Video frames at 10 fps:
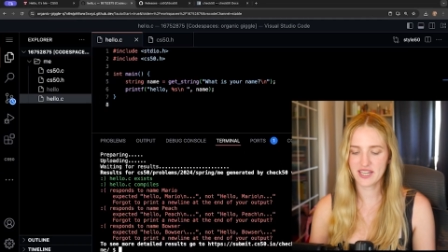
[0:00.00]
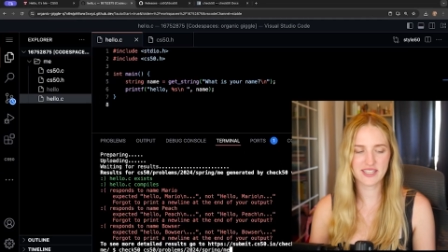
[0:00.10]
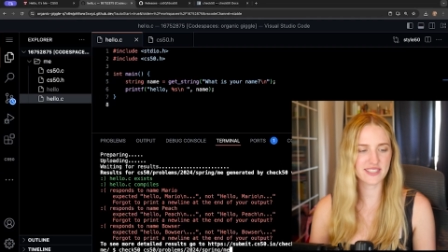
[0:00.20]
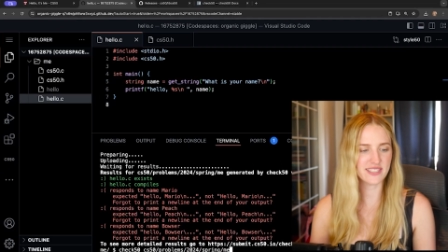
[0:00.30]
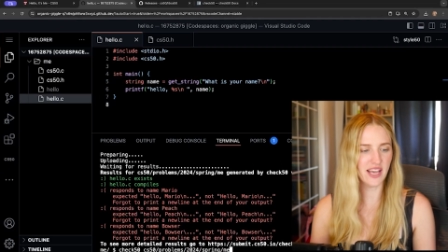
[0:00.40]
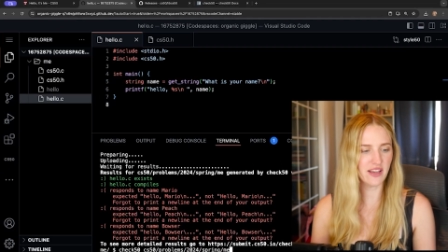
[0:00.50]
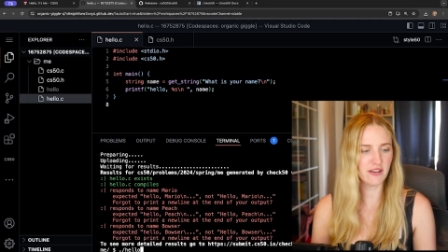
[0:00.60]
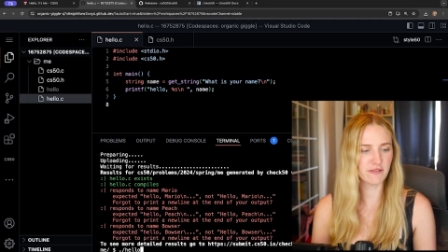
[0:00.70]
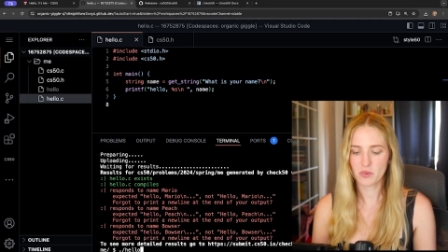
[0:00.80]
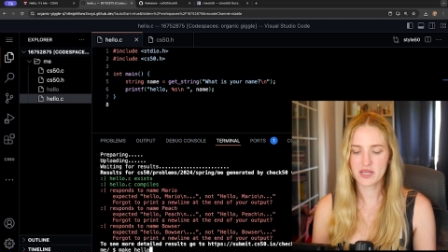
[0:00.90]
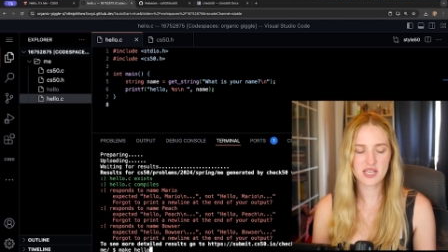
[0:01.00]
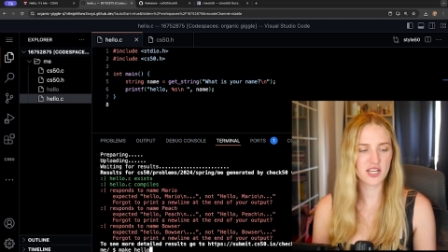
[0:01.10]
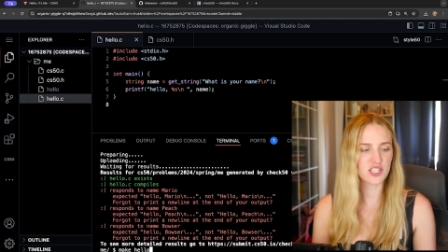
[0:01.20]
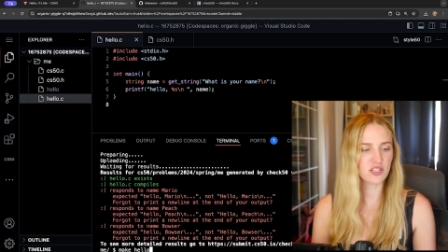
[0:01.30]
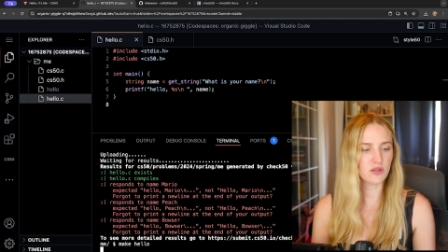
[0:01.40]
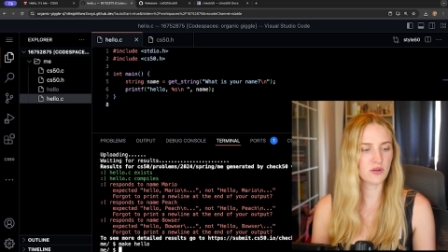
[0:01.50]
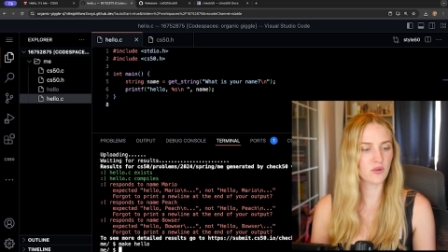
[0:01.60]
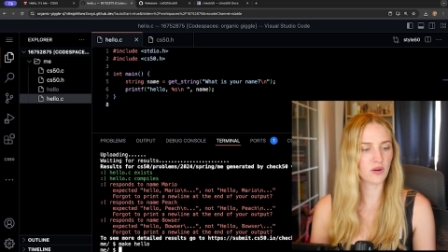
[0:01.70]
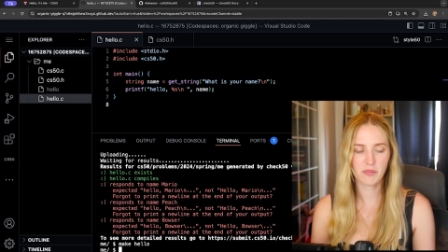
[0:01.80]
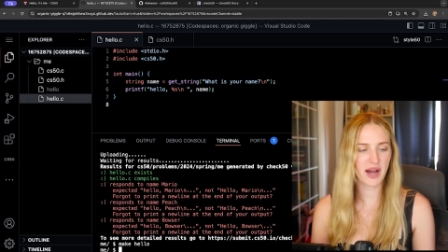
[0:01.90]
hit save. We need to
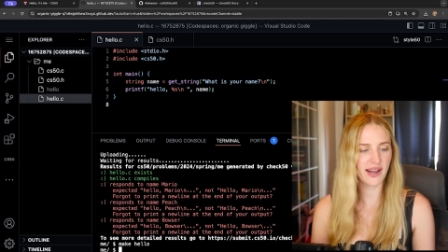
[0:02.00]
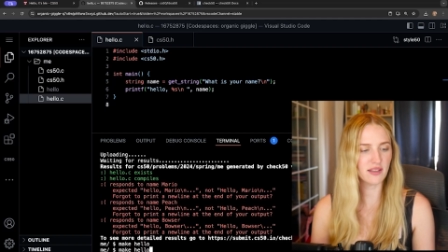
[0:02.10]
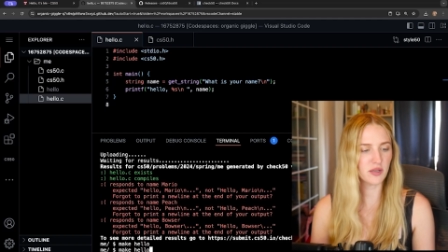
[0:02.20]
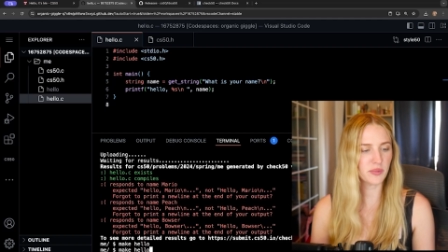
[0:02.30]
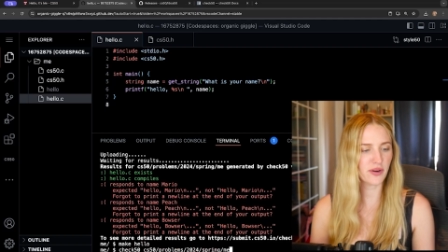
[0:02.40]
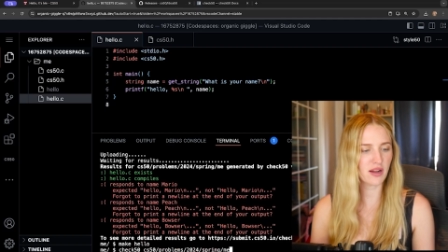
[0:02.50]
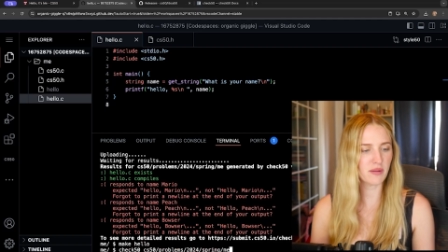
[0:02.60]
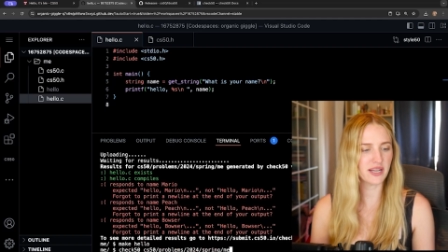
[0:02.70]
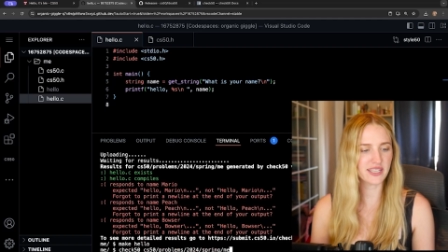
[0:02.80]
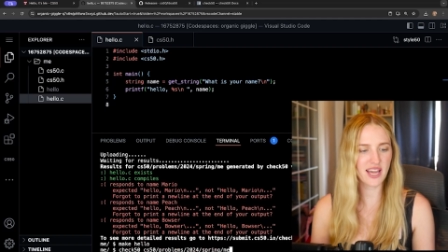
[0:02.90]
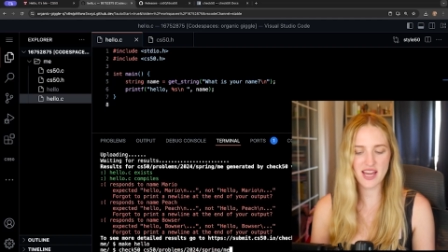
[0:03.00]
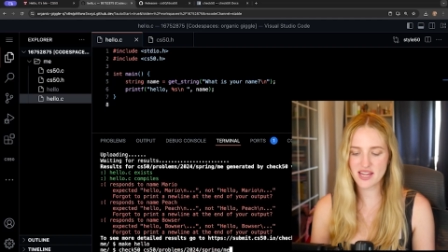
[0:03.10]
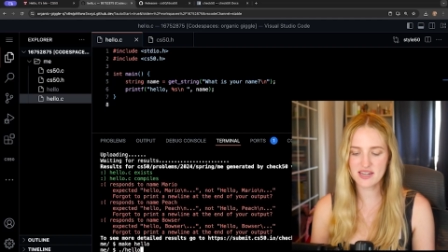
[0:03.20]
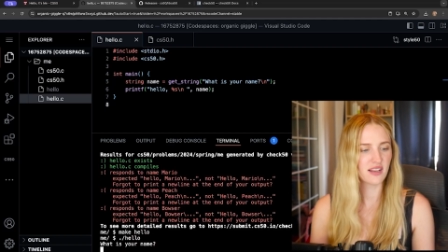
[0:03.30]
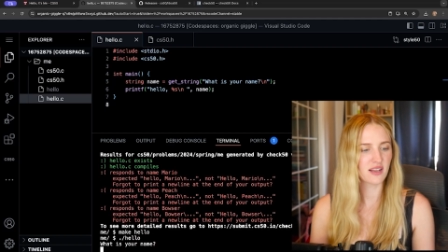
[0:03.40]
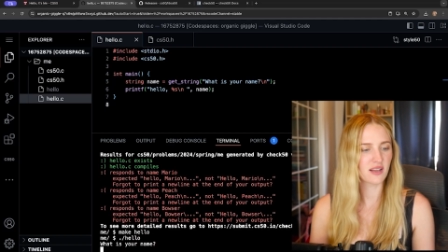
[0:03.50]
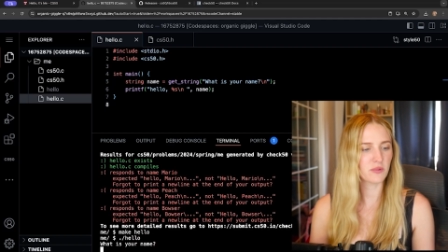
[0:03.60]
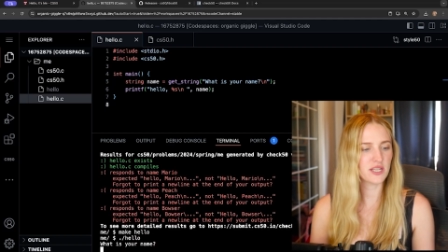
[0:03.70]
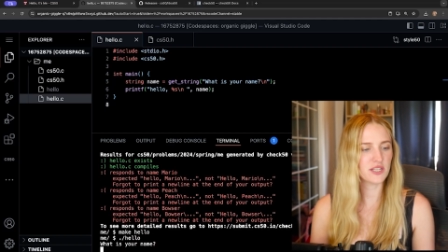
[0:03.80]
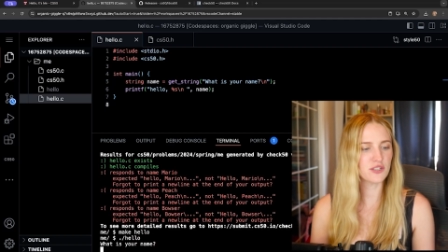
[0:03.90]
compile our program again. We
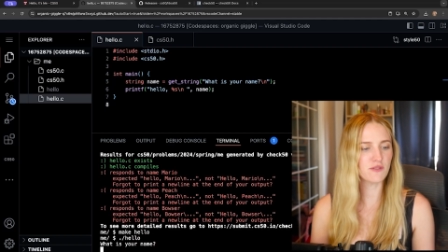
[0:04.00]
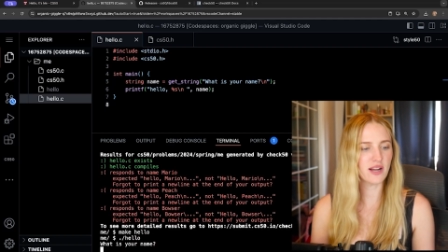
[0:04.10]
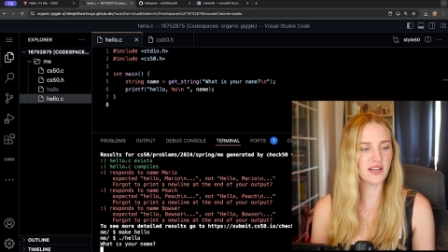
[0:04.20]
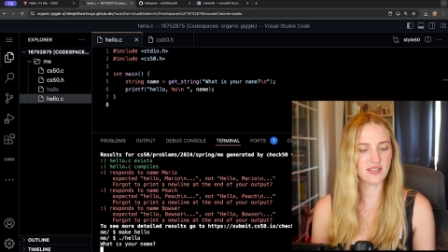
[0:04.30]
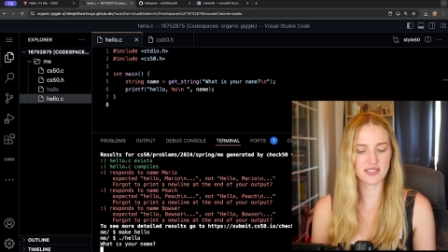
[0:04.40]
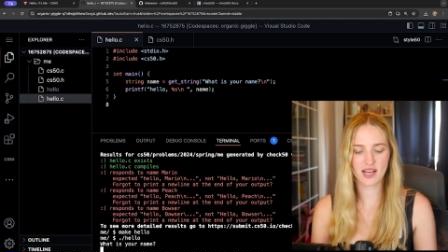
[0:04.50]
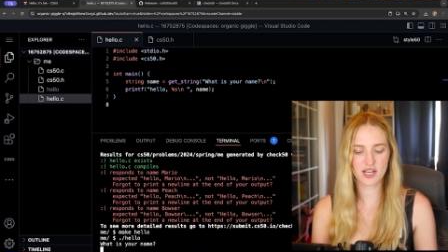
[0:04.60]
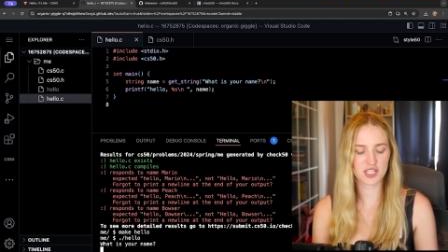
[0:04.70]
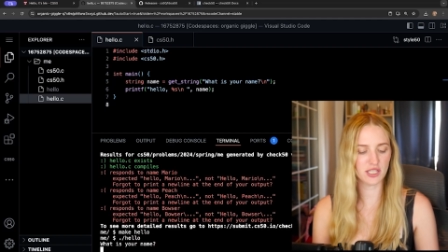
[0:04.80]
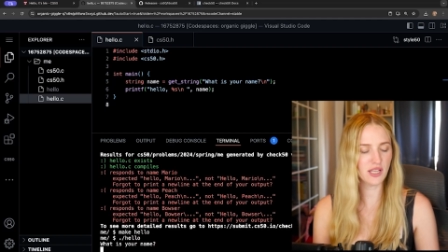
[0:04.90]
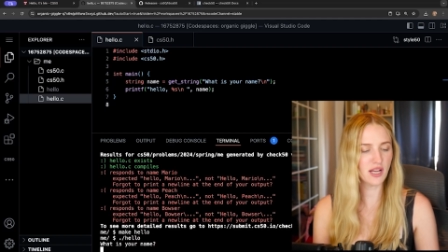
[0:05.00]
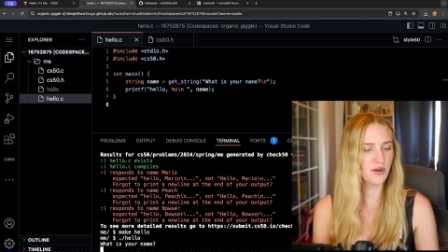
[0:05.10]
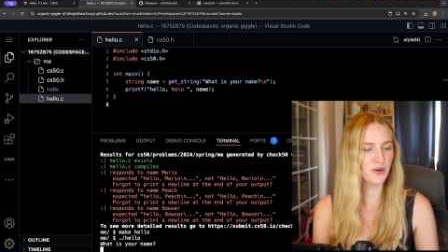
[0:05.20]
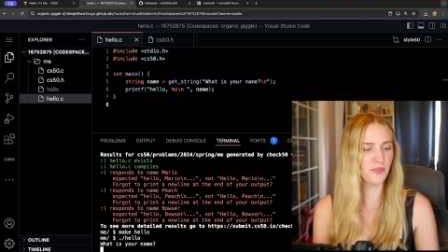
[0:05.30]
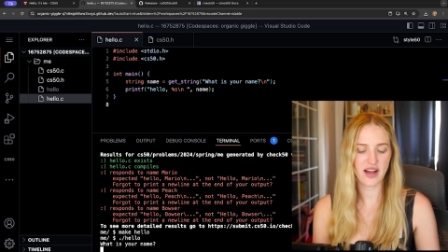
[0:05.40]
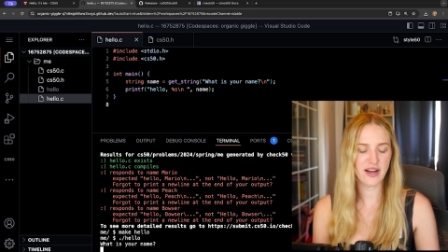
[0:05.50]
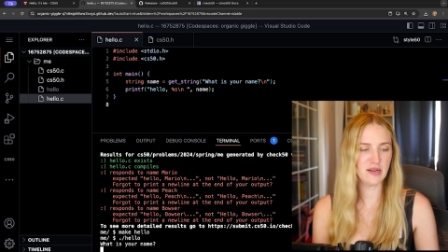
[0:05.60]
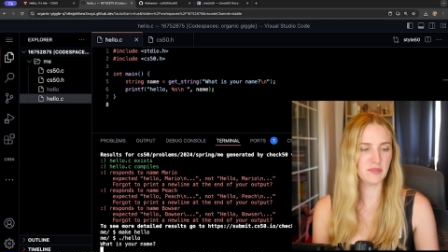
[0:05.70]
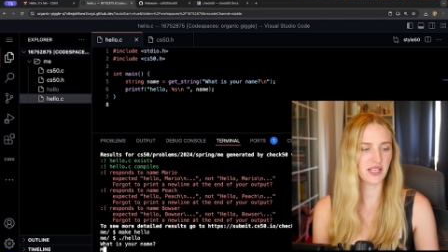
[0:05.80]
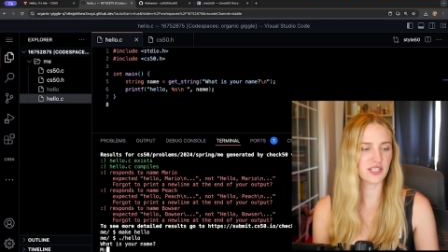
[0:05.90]
need to run slash hello.
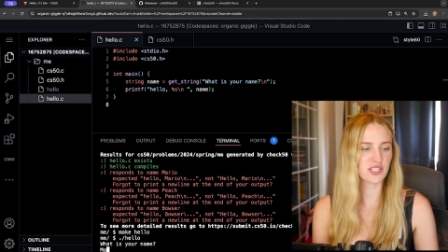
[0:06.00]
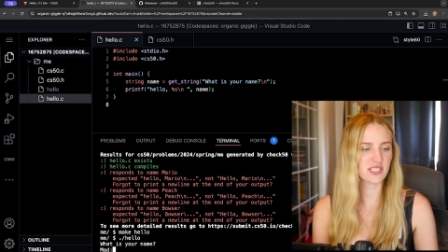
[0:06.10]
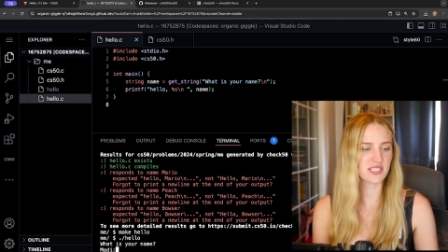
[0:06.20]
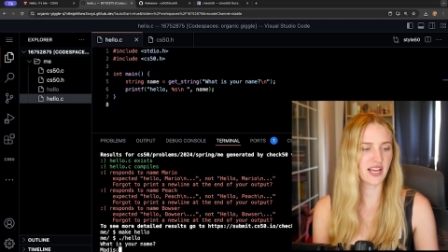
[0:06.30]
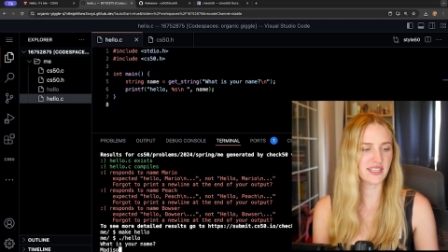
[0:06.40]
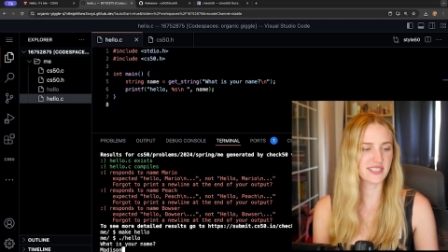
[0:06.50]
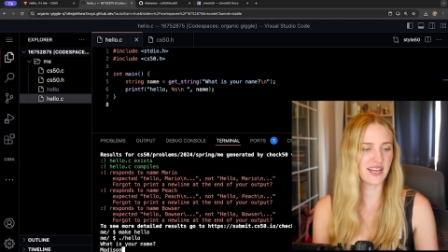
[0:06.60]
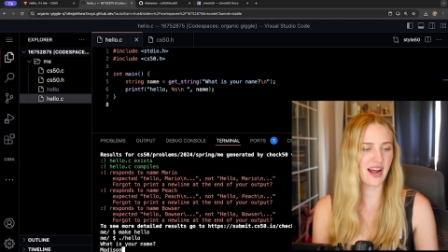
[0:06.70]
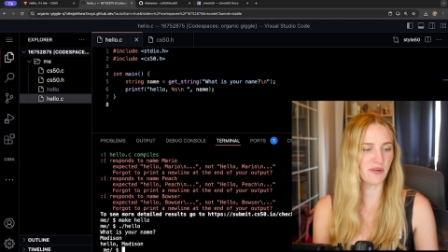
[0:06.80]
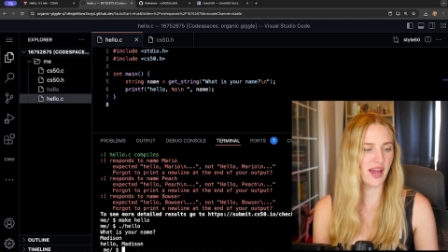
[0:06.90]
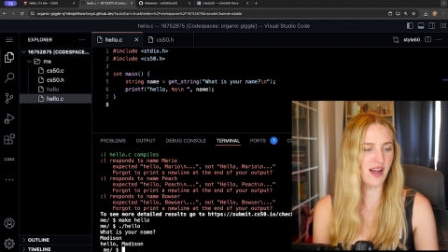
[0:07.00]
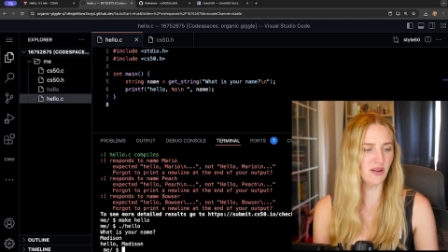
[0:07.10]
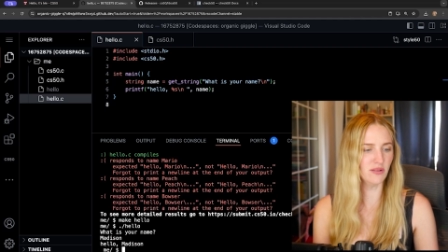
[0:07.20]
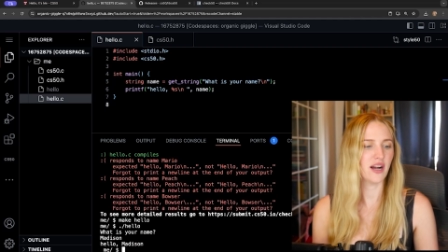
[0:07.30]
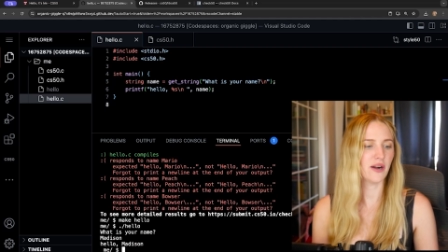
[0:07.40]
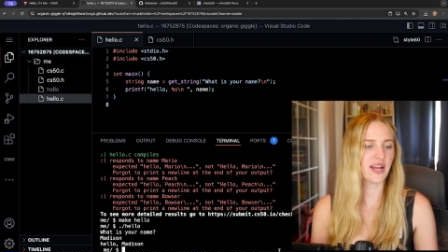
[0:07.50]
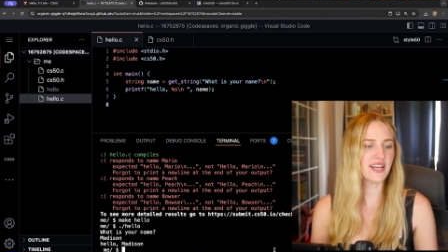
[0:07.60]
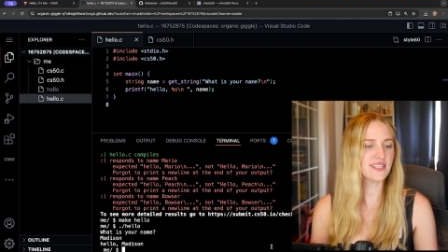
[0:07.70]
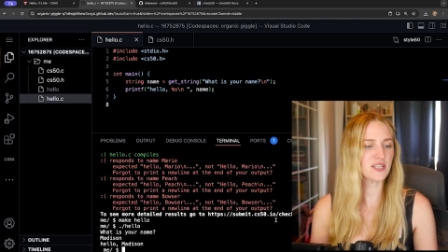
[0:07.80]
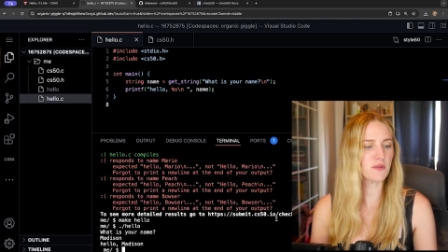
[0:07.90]
Um, let's just test it out now.
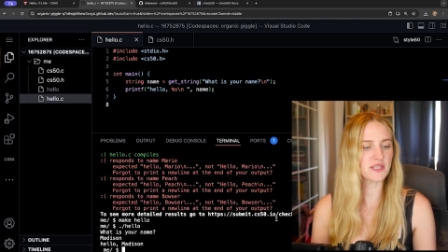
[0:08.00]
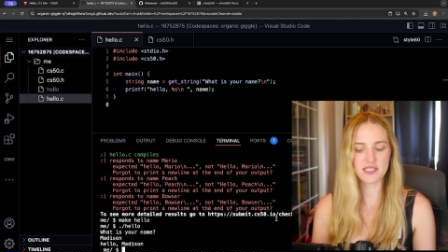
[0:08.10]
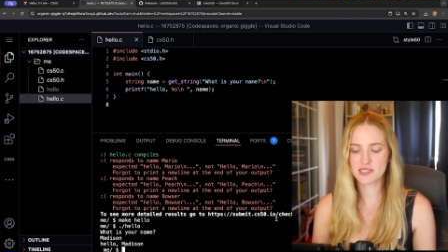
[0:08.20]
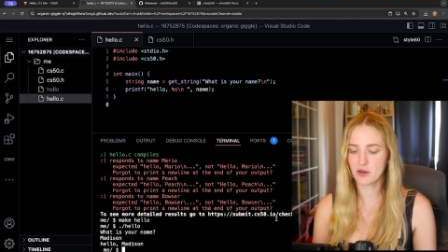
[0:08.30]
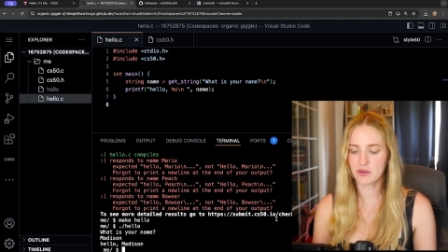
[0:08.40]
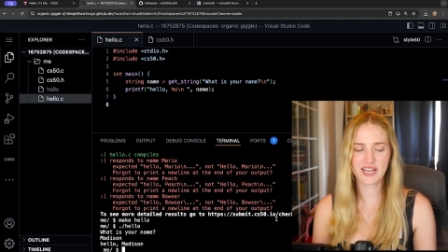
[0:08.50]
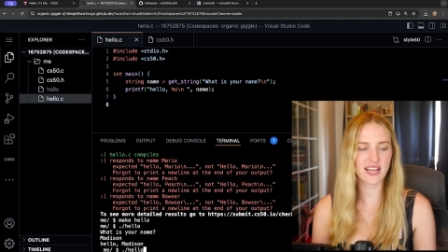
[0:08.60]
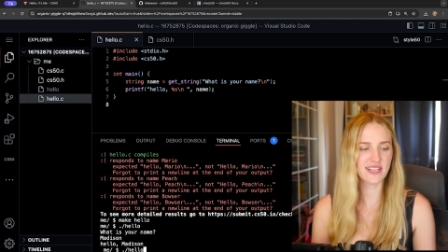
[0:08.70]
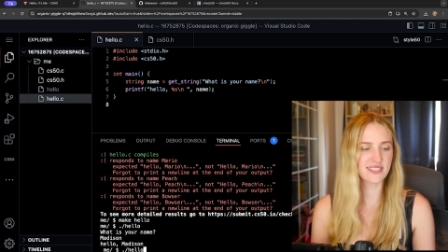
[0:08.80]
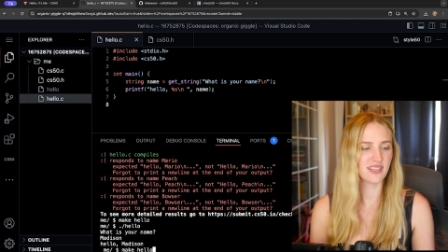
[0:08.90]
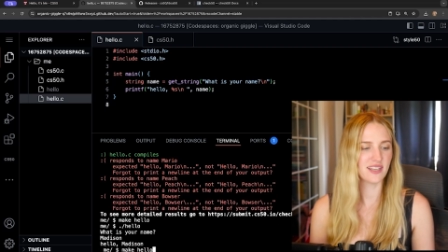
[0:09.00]
Okay, so this is lowercase.